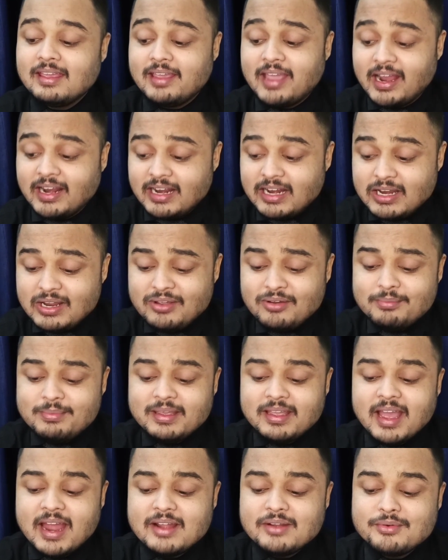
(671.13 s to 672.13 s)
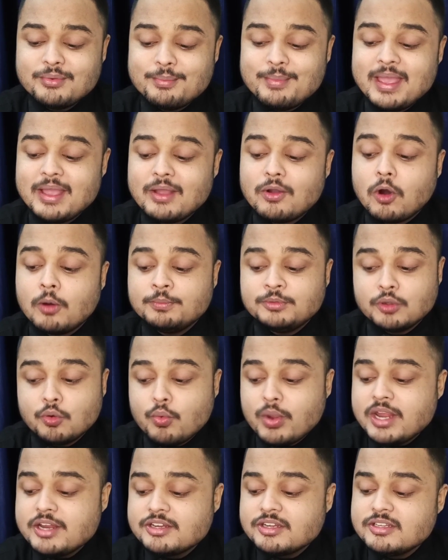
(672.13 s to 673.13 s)
Galileo began to make
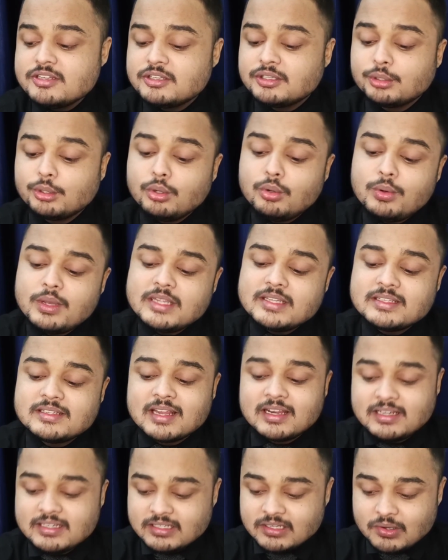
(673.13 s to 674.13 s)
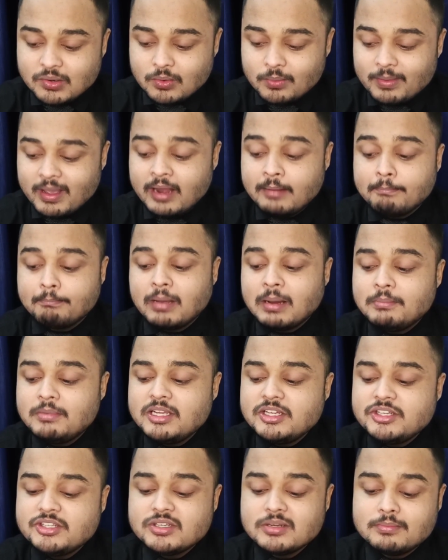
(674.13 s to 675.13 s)
observations through his telescope and
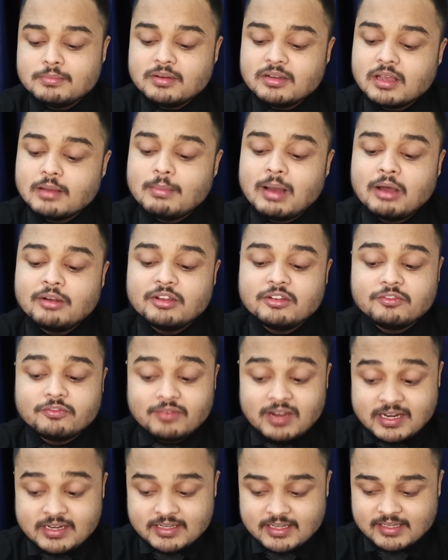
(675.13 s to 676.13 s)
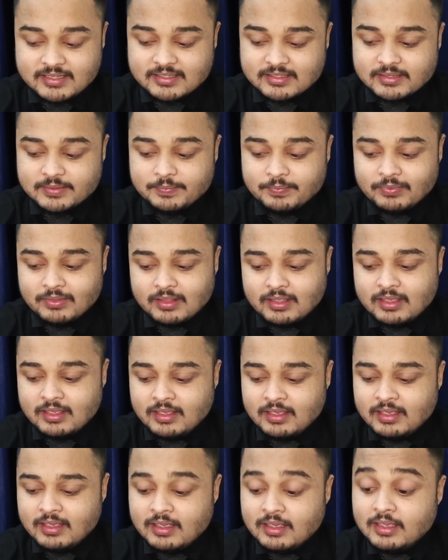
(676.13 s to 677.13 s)
published a book about his findings.
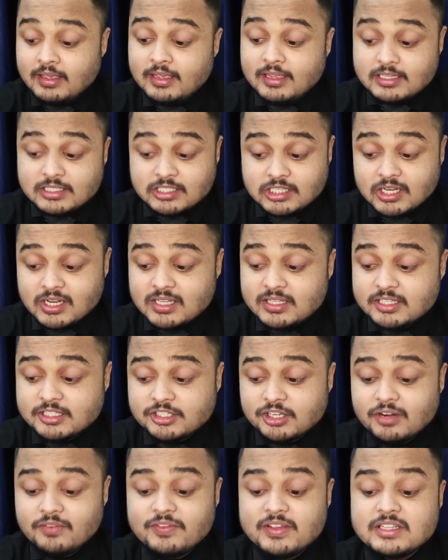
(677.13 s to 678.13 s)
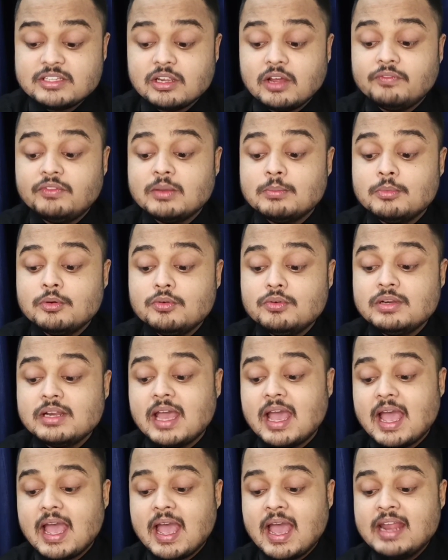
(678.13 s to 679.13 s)
He saw the surface of the
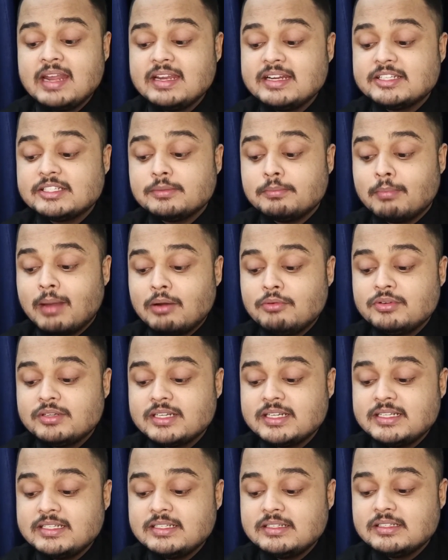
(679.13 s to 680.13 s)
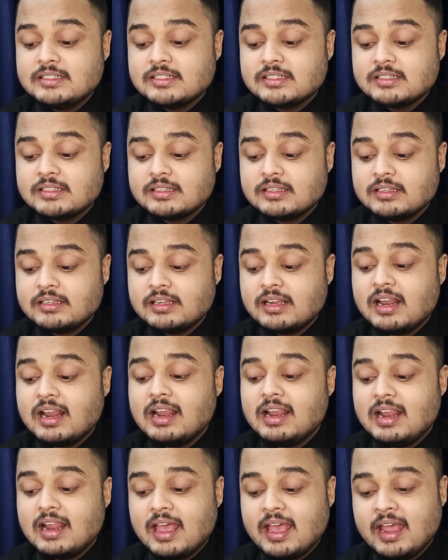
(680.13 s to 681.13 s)
moon and its mountains
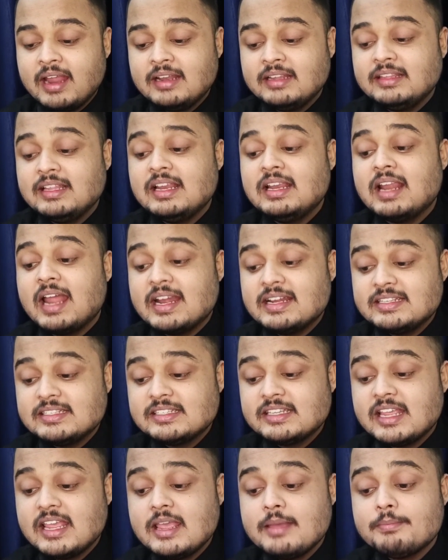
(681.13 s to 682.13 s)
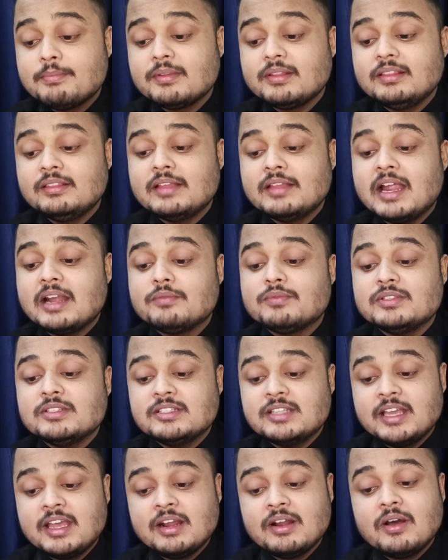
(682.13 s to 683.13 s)
and the landscape that
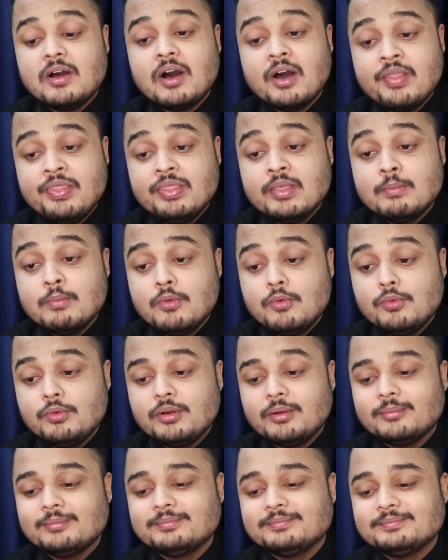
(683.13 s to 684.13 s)
was there on the moon.